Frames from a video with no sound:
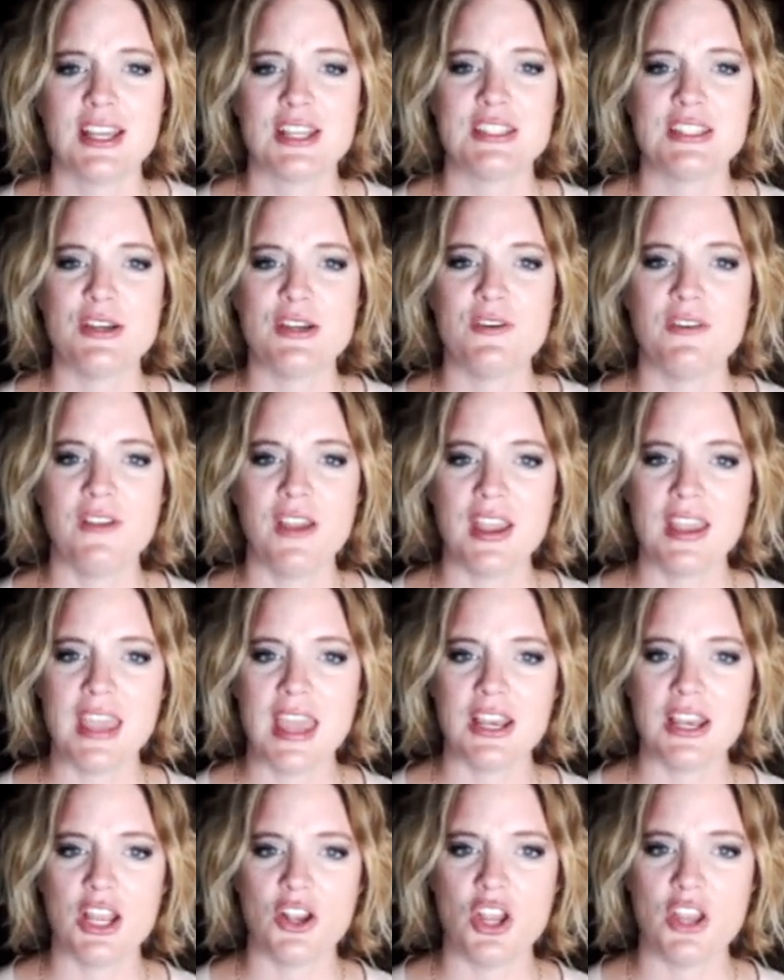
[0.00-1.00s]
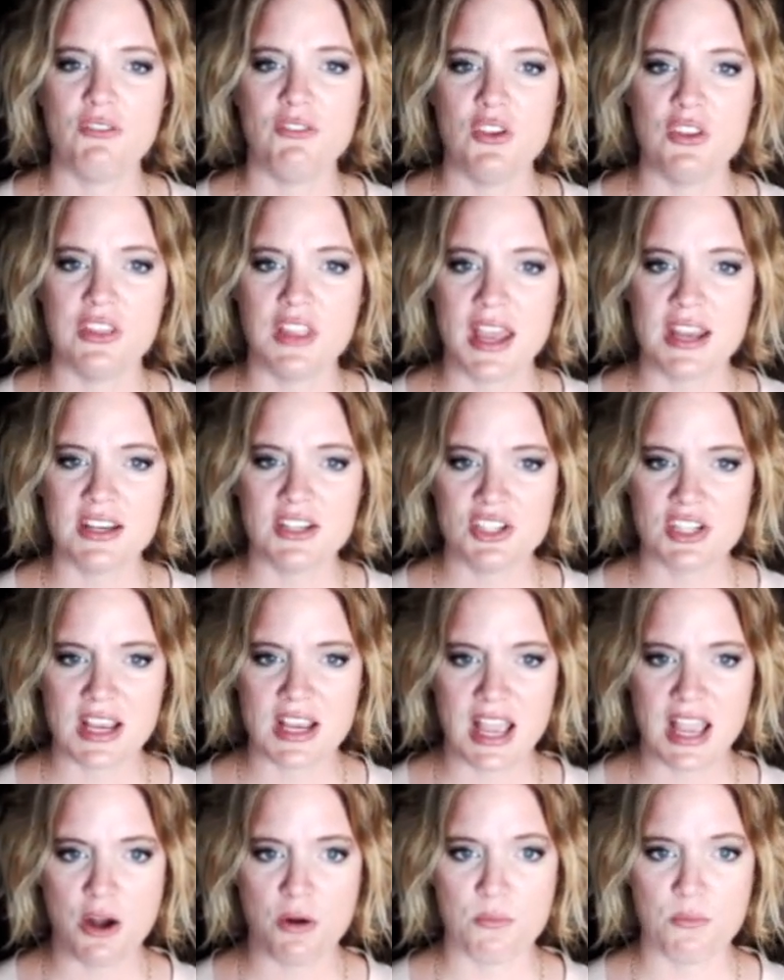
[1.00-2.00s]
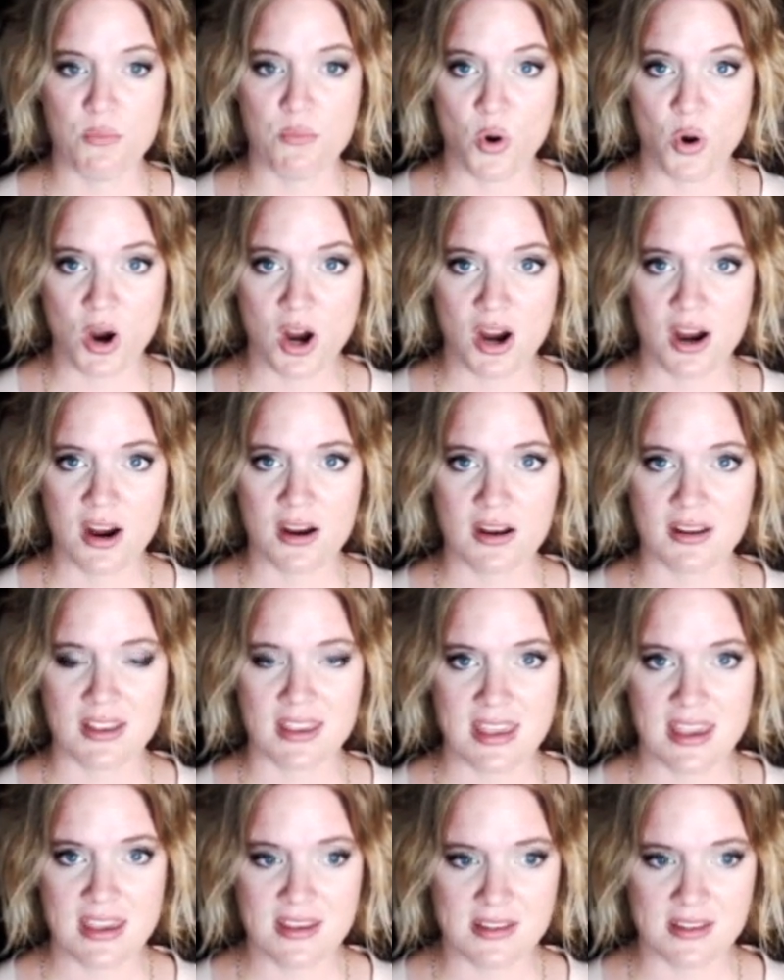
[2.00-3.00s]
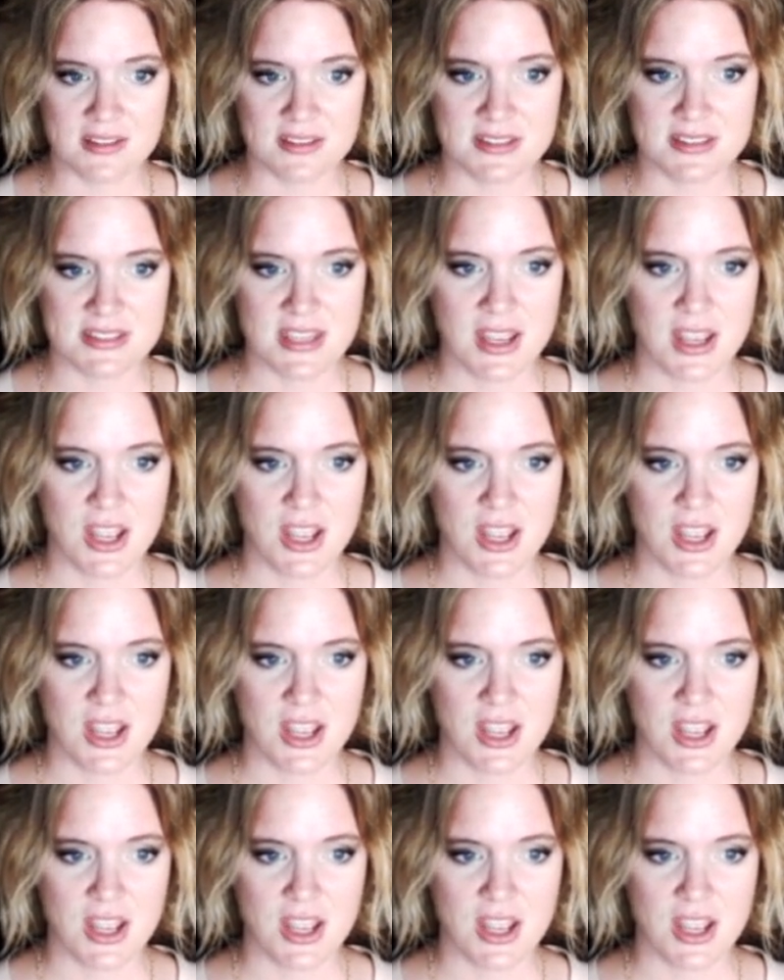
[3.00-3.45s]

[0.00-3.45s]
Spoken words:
So again, if you'd like to check out more guilds,